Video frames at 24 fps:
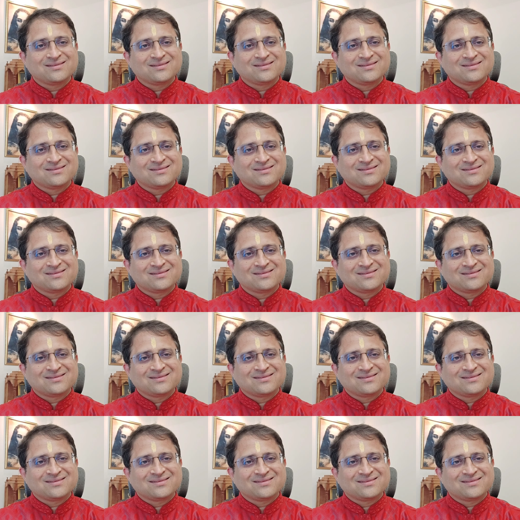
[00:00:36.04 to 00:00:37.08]

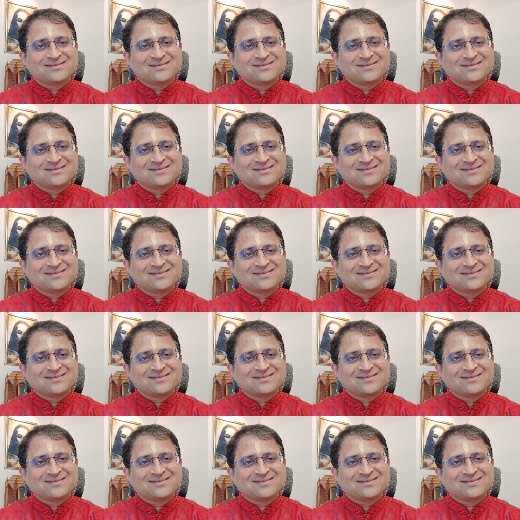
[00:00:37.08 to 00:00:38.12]

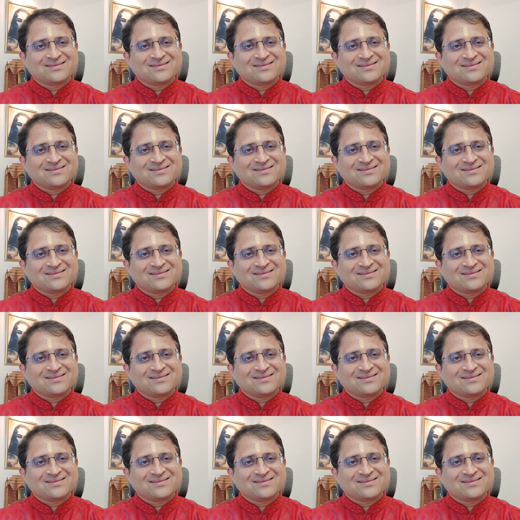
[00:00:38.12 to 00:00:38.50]
No one is speaking in this clip.